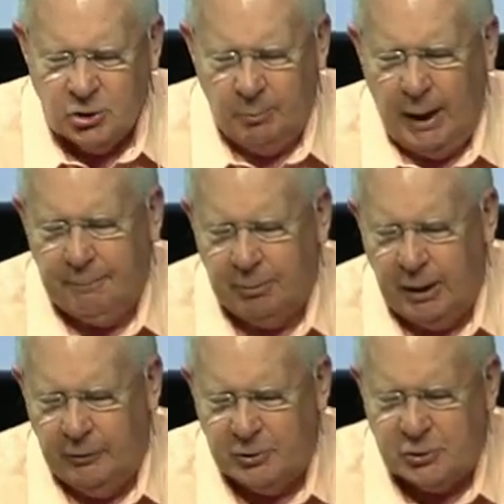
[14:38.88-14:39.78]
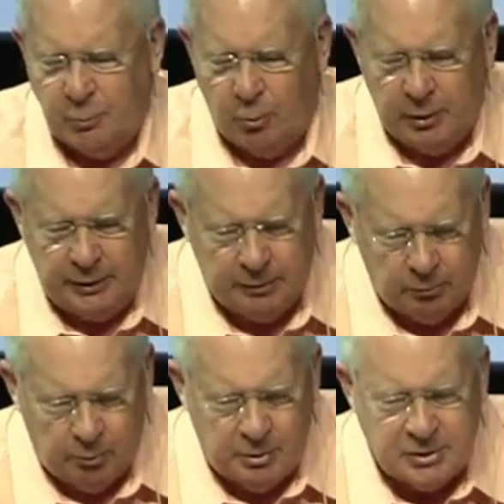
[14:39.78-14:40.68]
So, my prayer this morning,
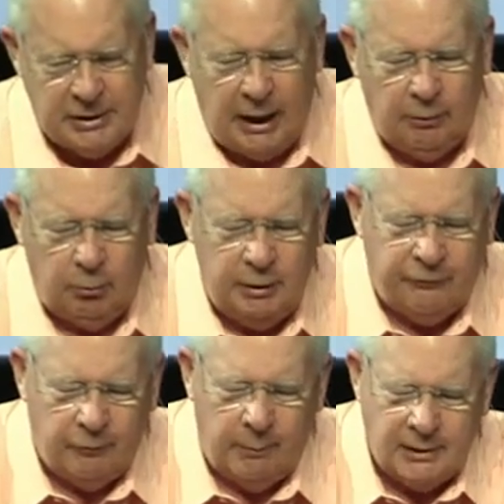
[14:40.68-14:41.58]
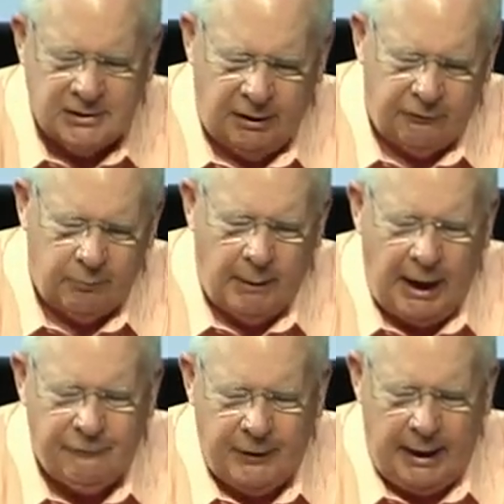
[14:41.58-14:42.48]
dear Lord, is not only for myself and
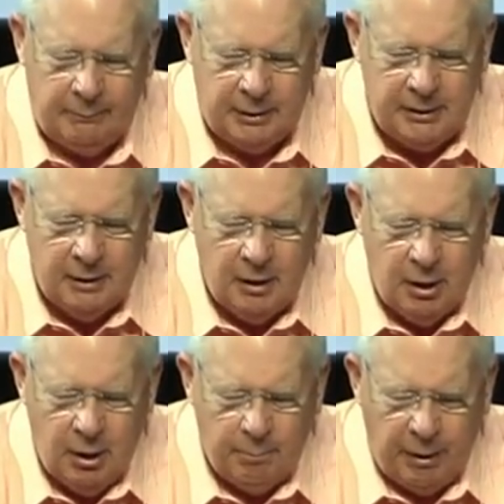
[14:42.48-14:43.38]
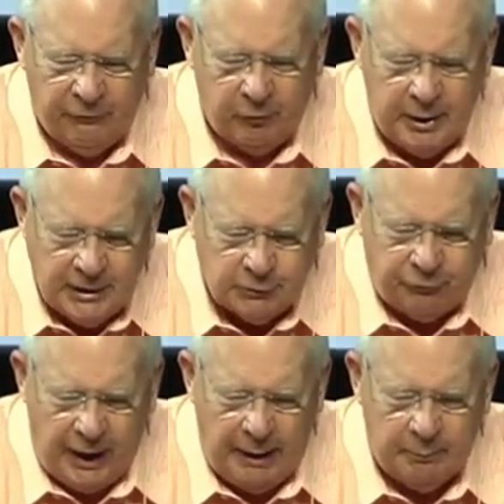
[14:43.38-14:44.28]
my family but for each
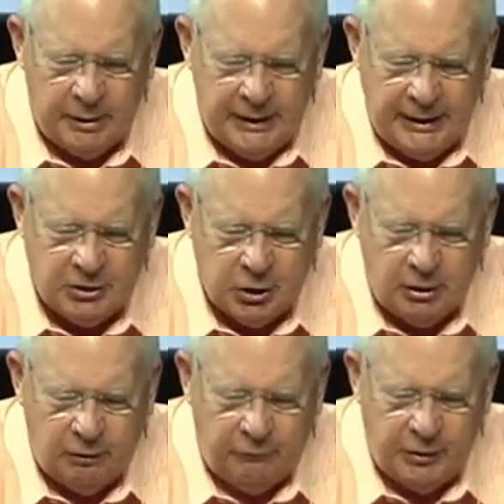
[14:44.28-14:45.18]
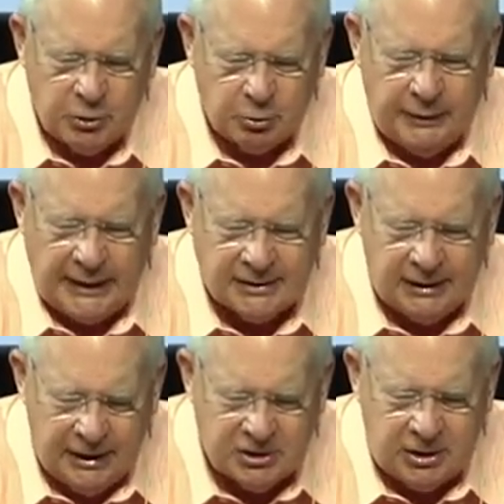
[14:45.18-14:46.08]
family, each individual that's
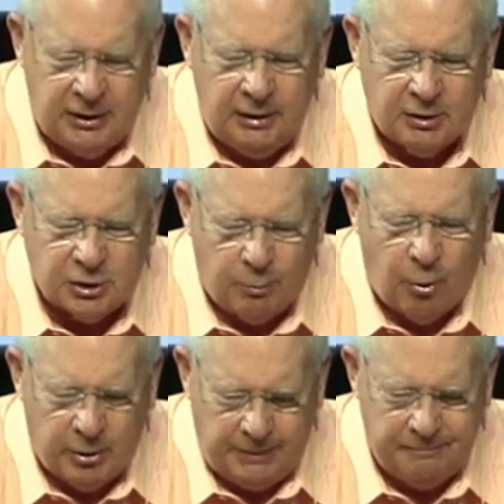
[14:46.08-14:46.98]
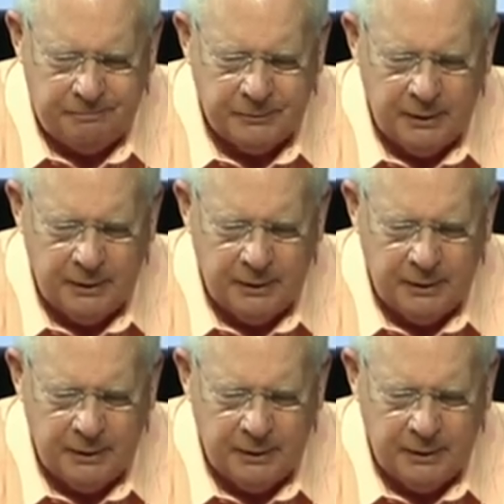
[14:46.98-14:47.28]
listening this morning.